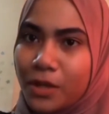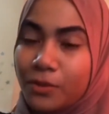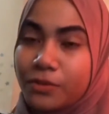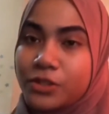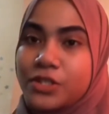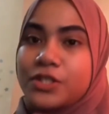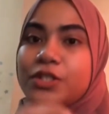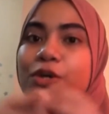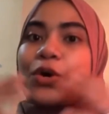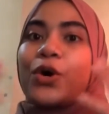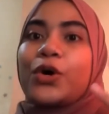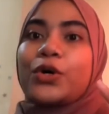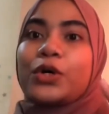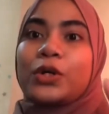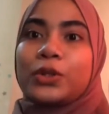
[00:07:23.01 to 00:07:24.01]
which is the
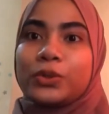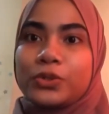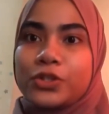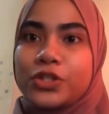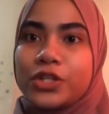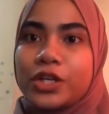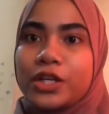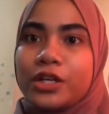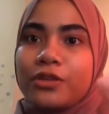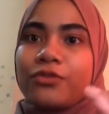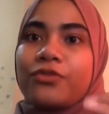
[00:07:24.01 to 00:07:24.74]
conclusion